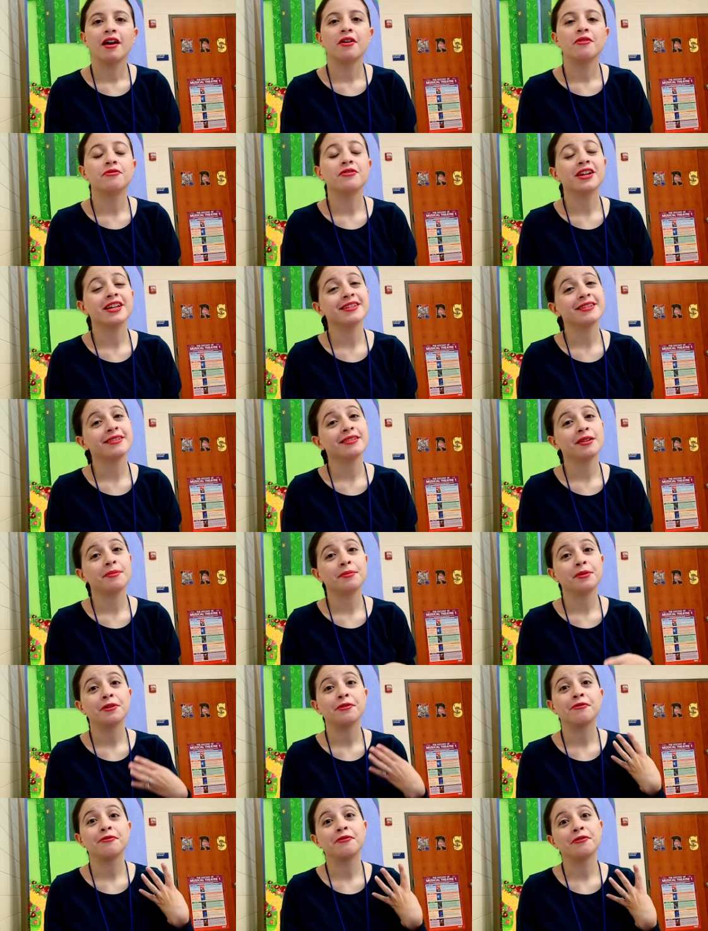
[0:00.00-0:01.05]
Reason
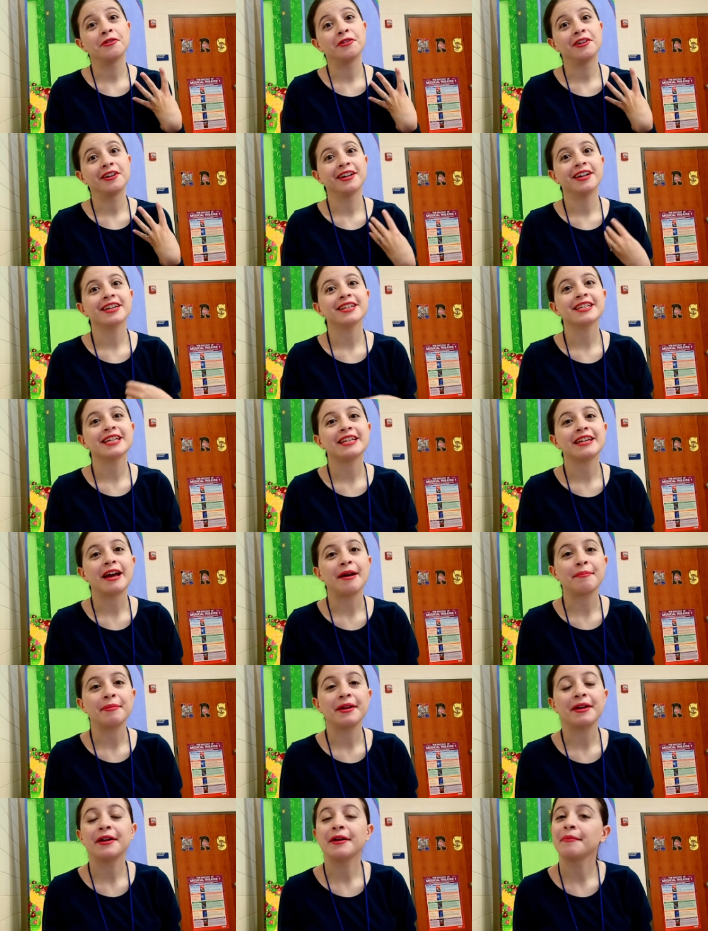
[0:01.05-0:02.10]
number 4 to not
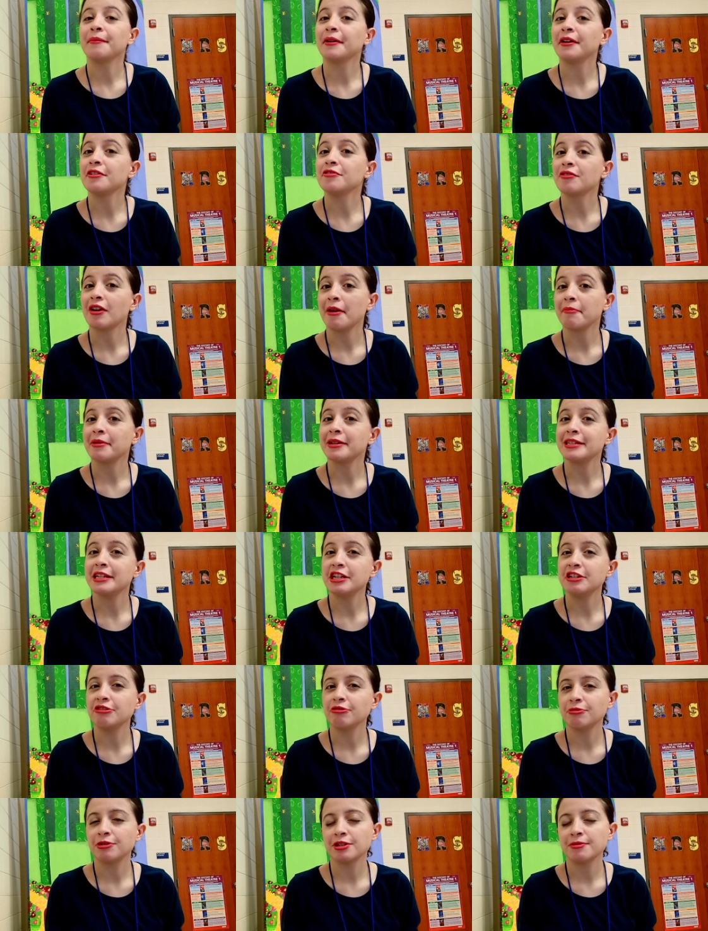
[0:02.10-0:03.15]
become a drama
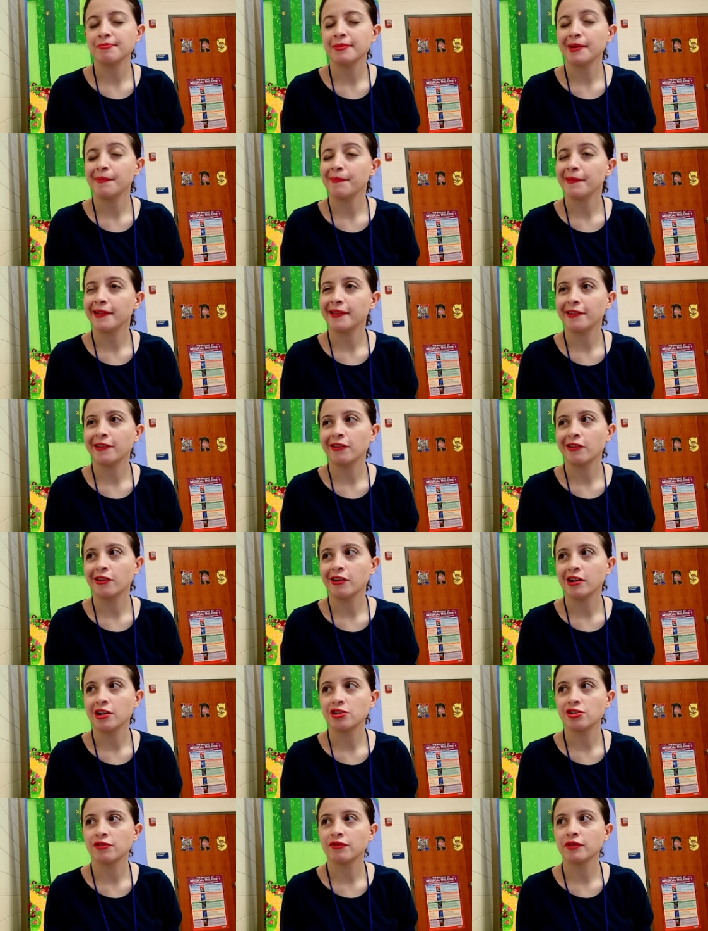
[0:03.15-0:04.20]
teacher, which might be a little
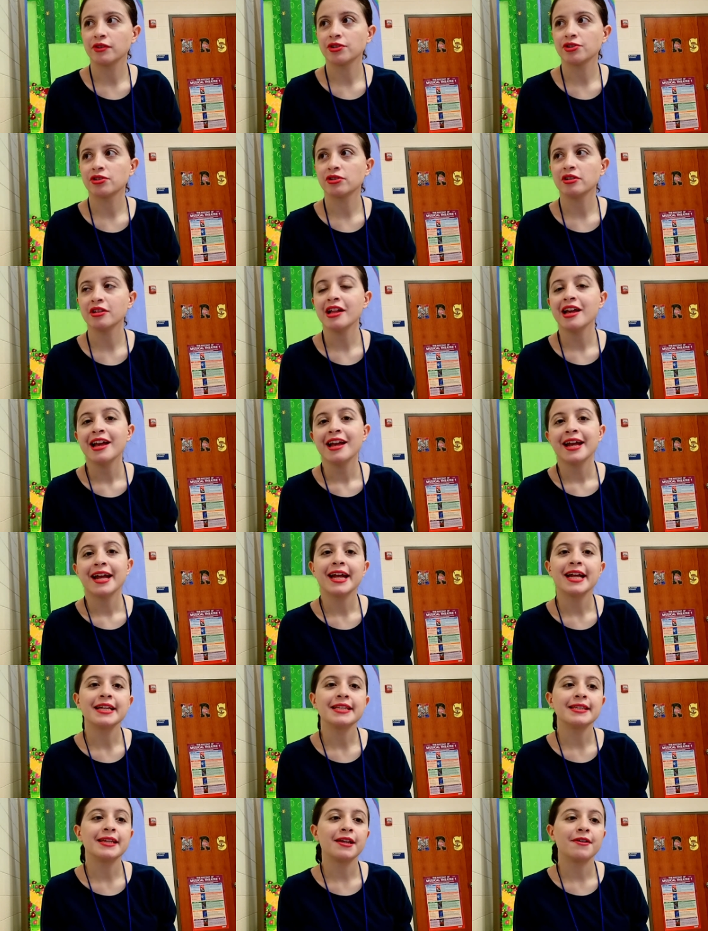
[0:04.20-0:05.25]
controversial,
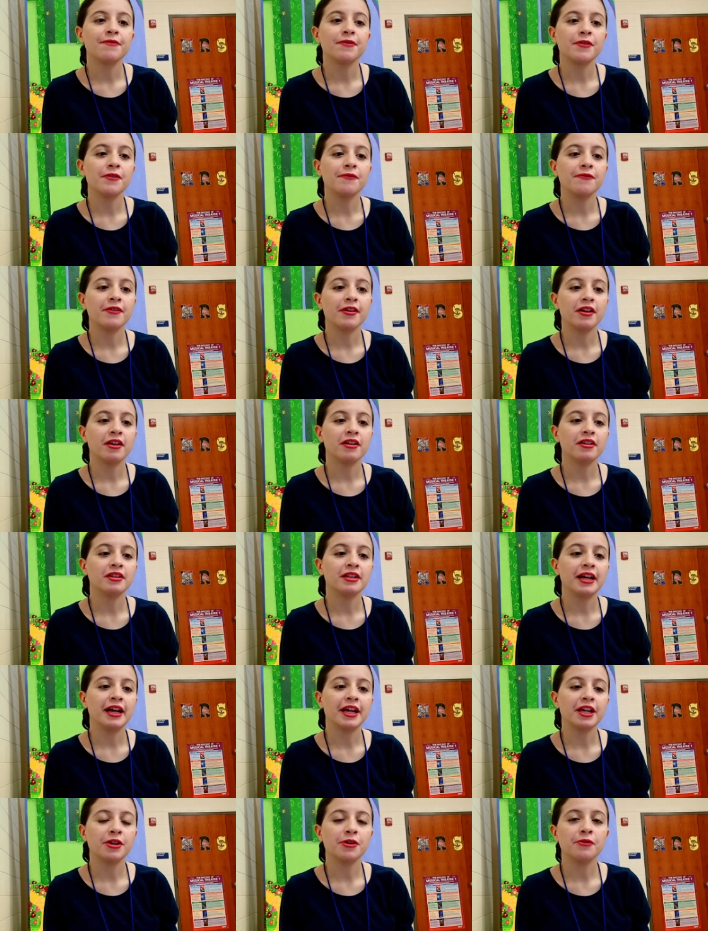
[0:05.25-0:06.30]
is if you feel
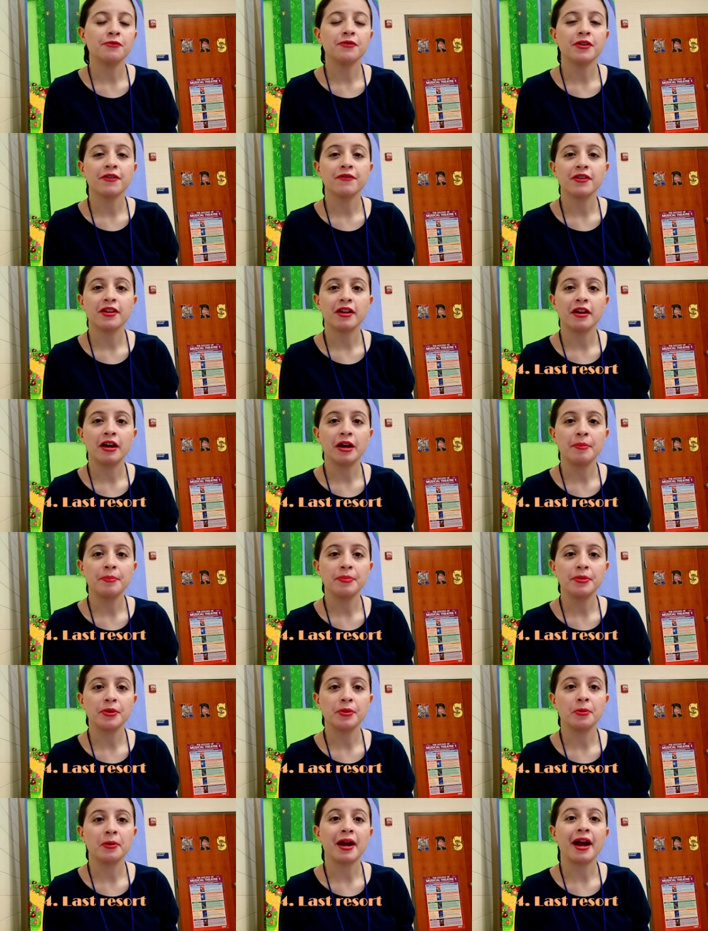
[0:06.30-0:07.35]
like you've given up
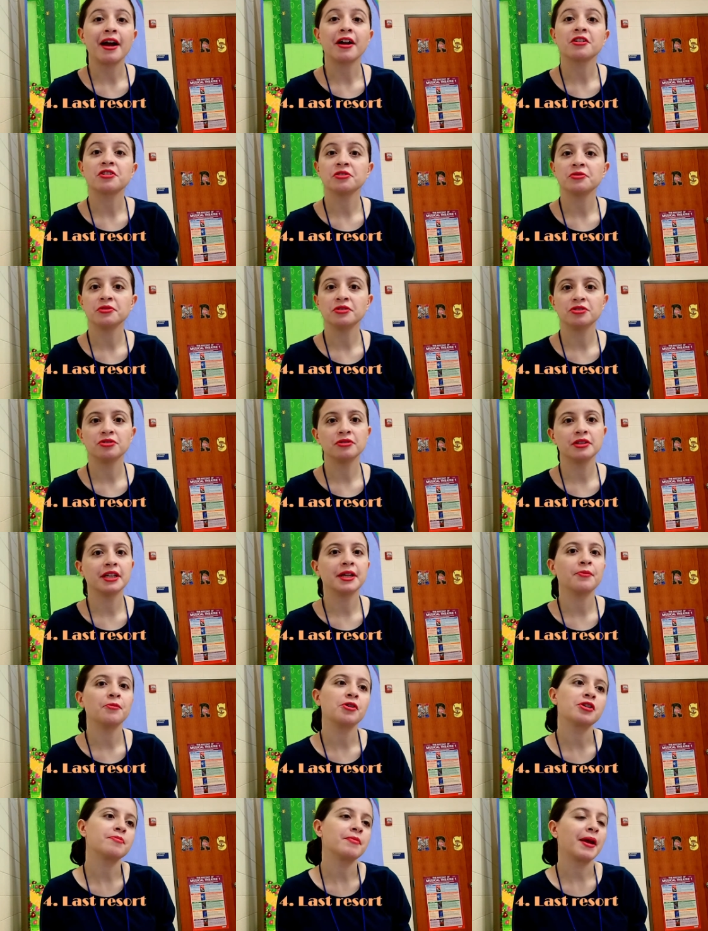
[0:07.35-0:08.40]
your actual
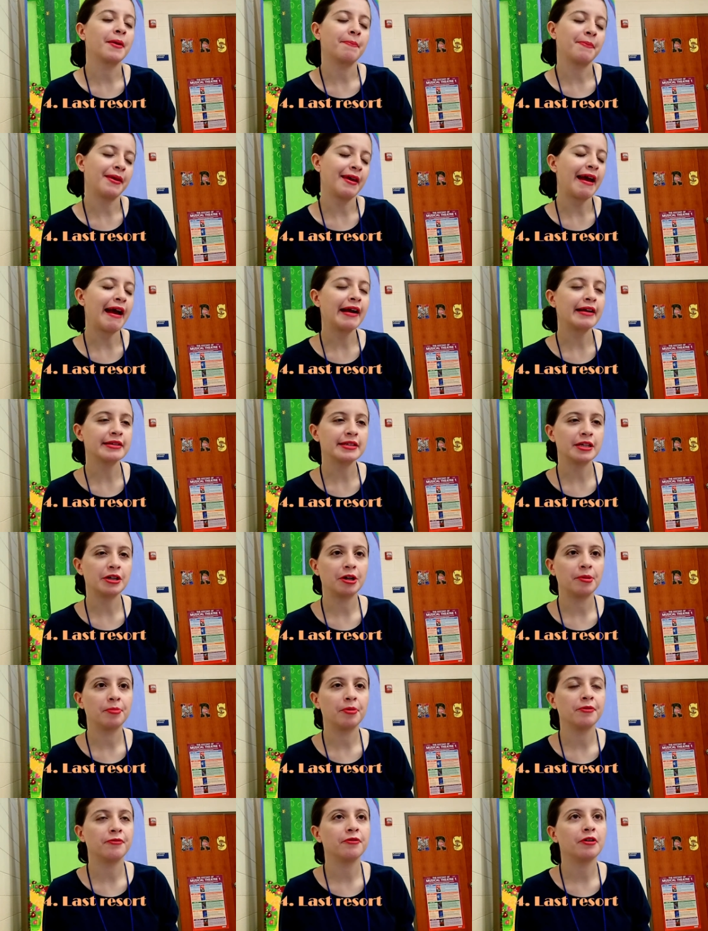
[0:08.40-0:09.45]
dream, which might be acting or
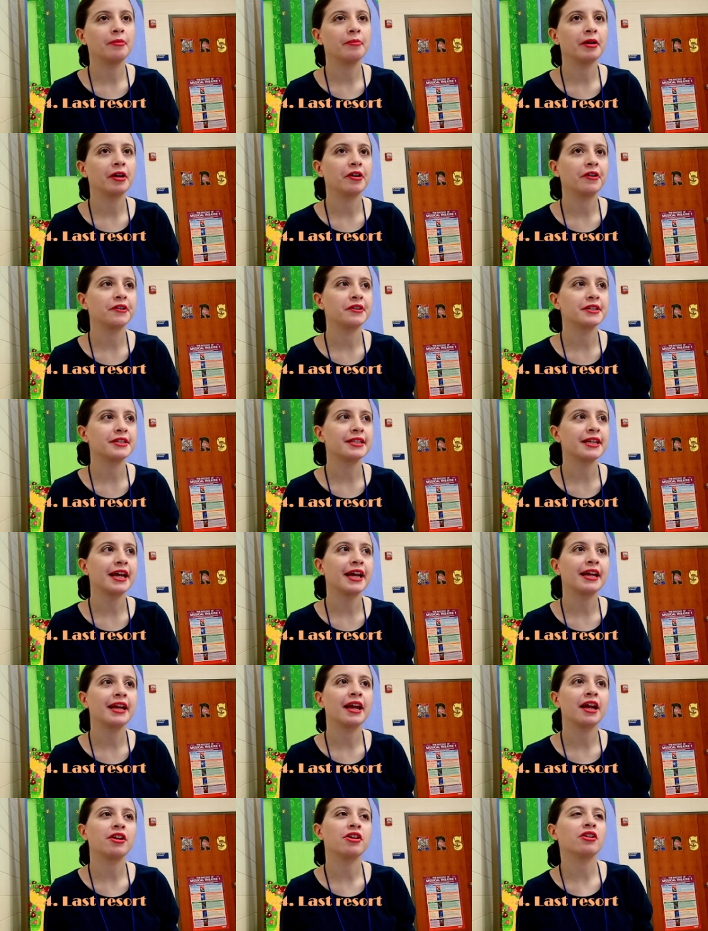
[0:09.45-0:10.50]
performing or
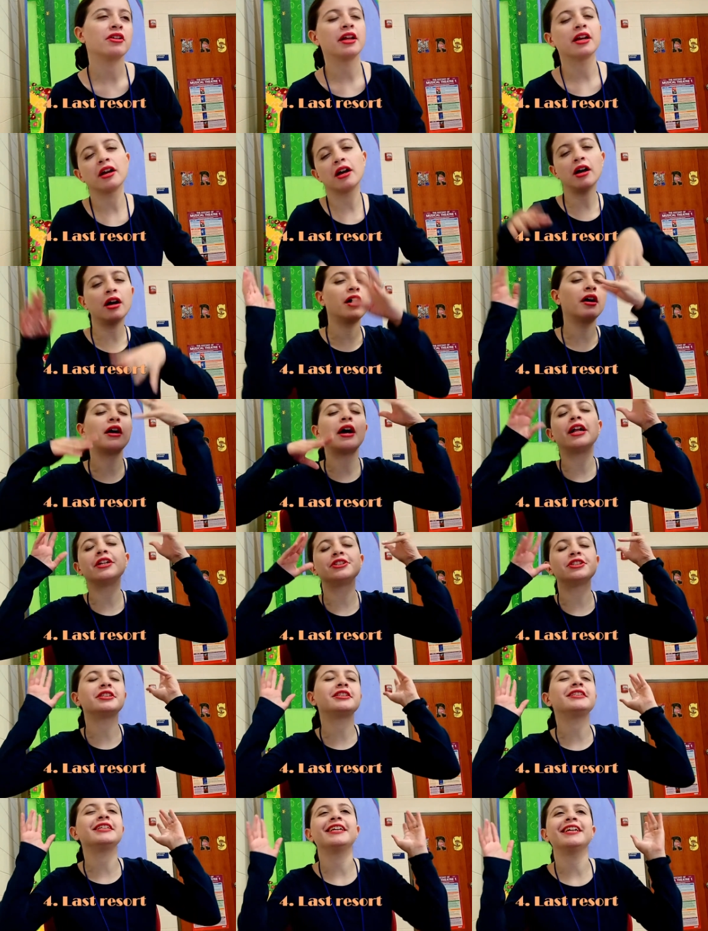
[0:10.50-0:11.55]
designing, and you're like, oh, I'll
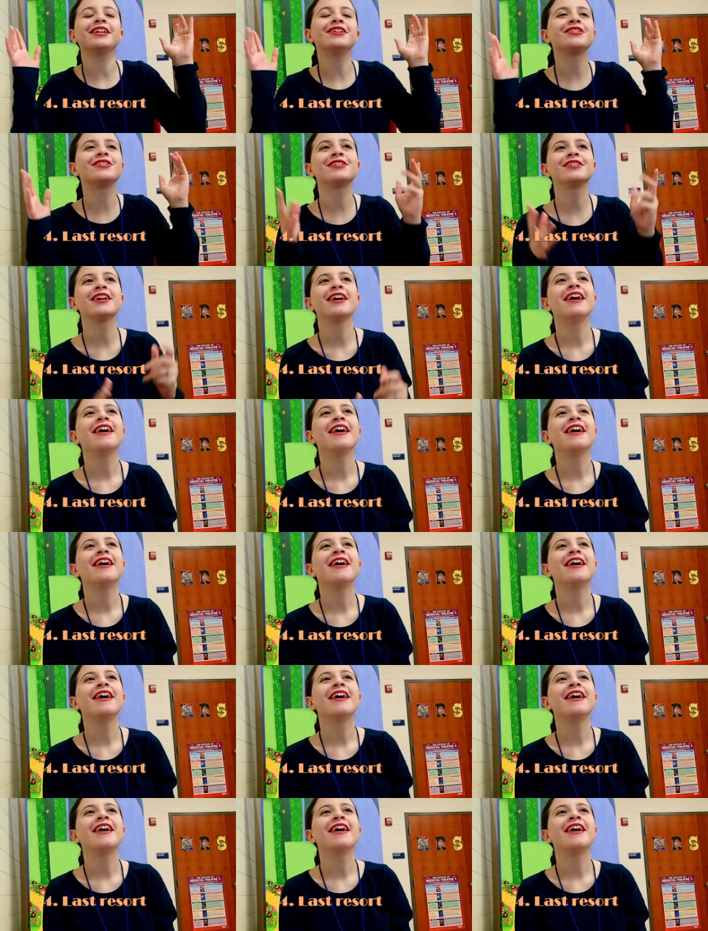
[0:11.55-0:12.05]
just teach.